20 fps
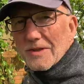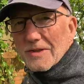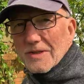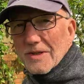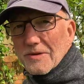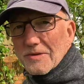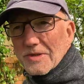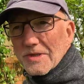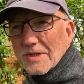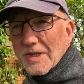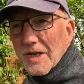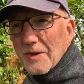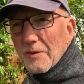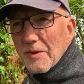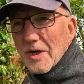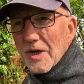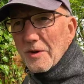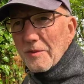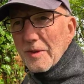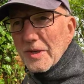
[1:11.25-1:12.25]
So today we're
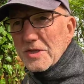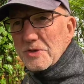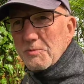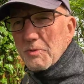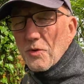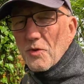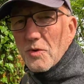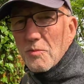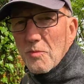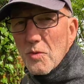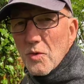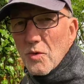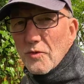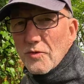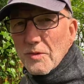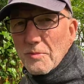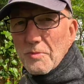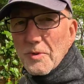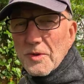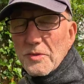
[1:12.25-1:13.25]
going to be exploring more of
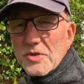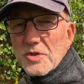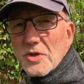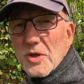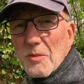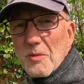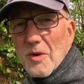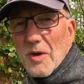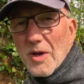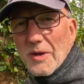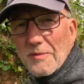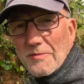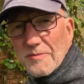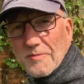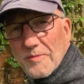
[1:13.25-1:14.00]
the Blue Stock line,